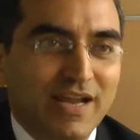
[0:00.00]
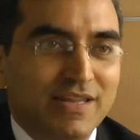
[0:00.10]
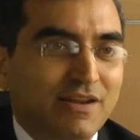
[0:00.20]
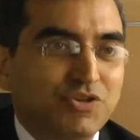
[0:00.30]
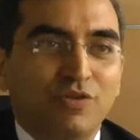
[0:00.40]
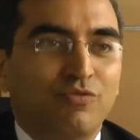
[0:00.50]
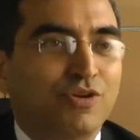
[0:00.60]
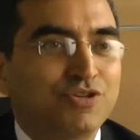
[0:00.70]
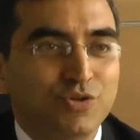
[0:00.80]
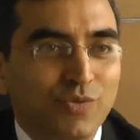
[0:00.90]
in the ratio of
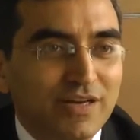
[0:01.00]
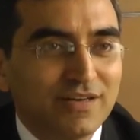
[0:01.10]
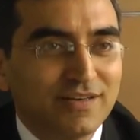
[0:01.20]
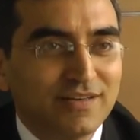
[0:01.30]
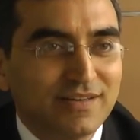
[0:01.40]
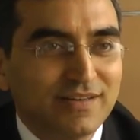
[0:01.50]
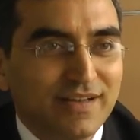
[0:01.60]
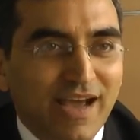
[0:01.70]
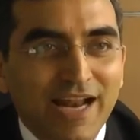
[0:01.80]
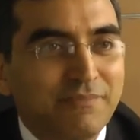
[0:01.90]
4:1.
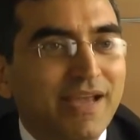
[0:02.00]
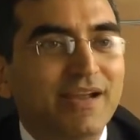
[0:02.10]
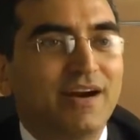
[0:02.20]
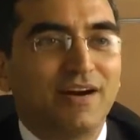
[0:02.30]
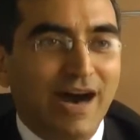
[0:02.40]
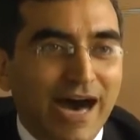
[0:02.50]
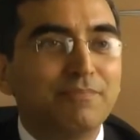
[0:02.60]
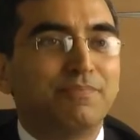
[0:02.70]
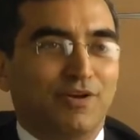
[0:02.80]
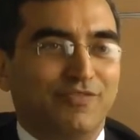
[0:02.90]
And I make our
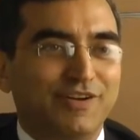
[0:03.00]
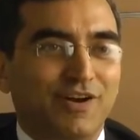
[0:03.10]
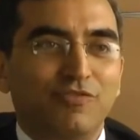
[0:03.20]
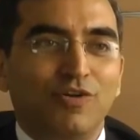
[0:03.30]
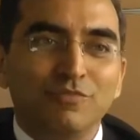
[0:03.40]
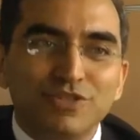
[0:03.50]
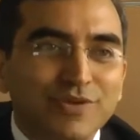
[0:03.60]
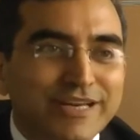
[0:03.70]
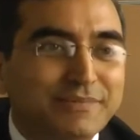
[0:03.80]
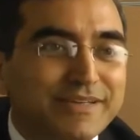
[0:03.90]
profit of almost
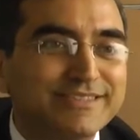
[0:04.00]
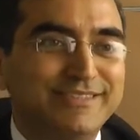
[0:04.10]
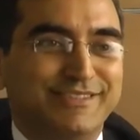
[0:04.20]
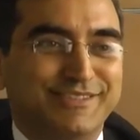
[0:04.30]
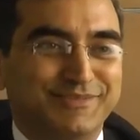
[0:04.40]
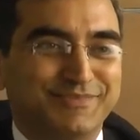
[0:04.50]
20%.